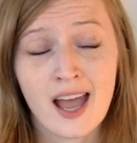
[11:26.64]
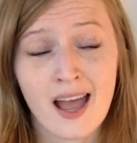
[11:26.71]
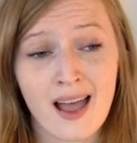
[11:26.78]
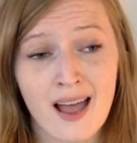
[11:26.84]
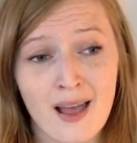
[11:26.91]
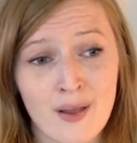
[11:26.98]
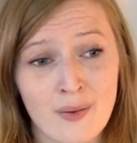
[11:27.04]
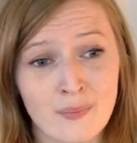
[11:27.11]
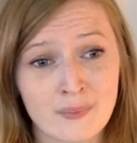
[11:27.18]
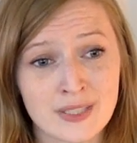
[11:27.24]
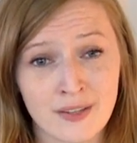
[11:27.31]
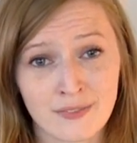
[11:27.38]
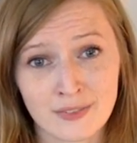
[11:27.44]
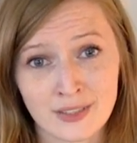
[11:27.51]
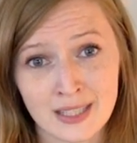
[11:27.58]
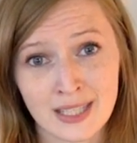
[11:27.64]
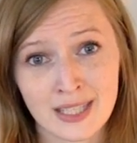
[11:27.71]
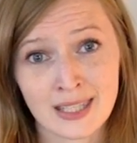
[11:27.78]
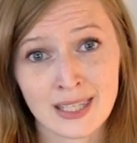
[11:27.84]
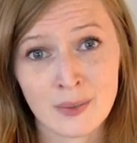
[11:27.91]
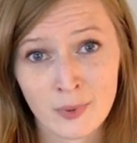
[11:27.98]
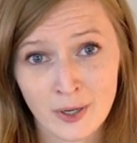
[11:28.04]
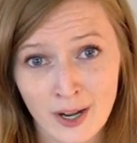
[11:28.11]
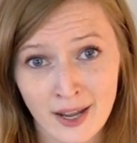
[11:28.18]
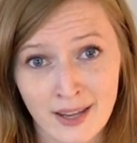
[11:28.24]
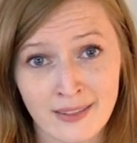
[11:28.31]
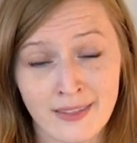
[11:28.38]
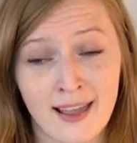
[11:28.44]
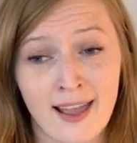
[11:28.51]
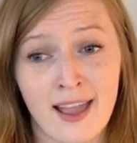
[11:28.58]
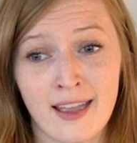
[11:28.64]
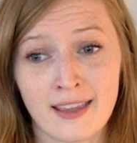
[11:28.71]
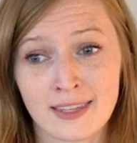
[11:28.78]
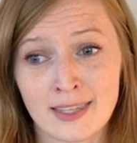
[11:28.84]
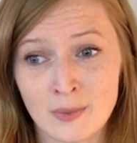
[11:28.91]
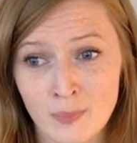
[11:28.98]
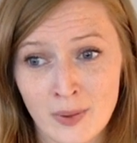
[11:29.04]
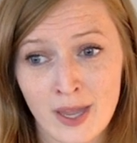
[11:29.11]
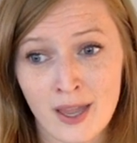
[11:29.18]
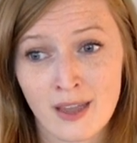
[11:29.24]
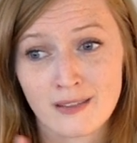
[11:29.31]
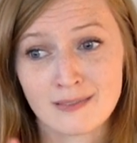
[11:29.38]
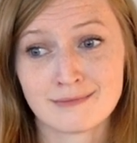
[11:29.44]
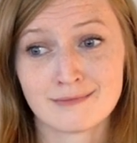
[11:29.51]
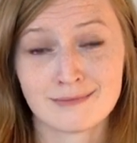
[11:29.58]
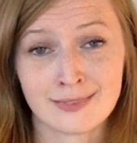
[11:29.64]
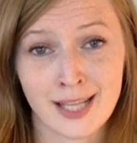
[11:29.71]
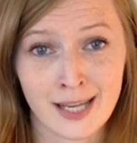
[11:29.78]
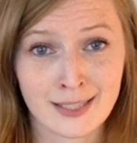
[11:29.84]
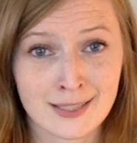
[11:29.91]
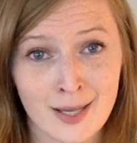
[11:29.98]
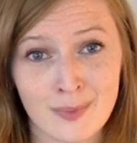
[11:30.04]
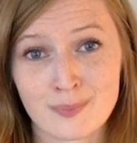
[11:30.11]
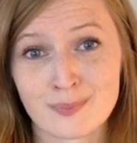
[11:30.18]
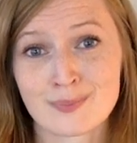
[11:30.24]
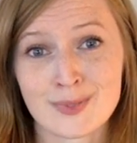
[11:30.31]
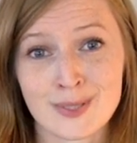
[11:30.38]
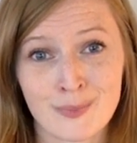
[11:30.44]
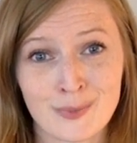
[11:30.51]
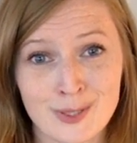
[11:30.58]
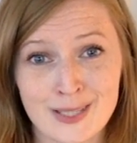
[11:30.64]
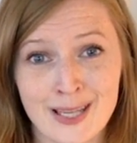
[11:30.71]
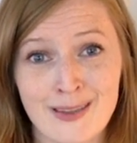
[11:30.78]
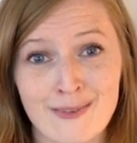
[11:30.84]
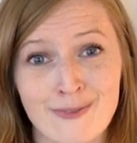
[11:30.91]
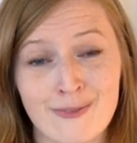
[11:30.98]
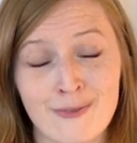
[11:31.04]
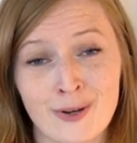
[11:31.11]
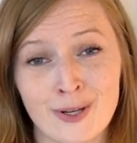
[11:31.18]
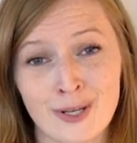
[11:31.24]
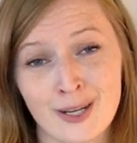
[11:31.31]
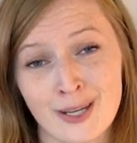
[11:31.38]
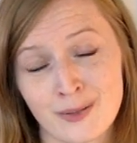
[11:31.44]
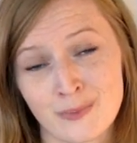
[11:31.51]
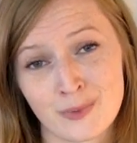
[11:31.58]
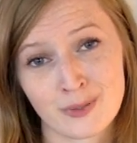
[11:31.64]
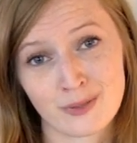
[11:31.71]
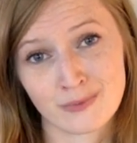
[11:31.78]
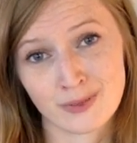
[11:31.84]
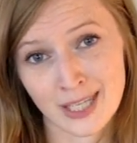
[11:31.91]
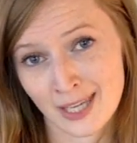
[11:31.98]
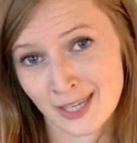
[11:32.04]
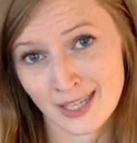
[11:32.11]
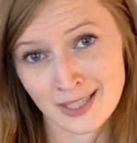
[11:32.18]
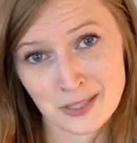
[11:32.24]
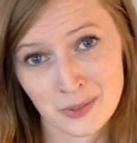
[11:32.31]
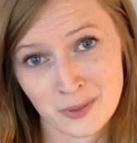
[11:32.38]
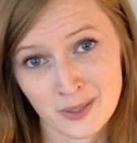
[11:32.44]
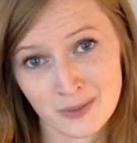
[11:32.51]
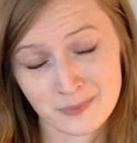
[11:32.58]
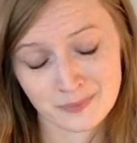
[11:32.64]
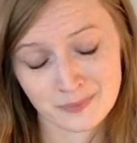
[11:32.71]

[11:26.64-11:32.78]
Um, definitely keep an eye on that. Keep it locked up somewhere safe where your animal can't get to it.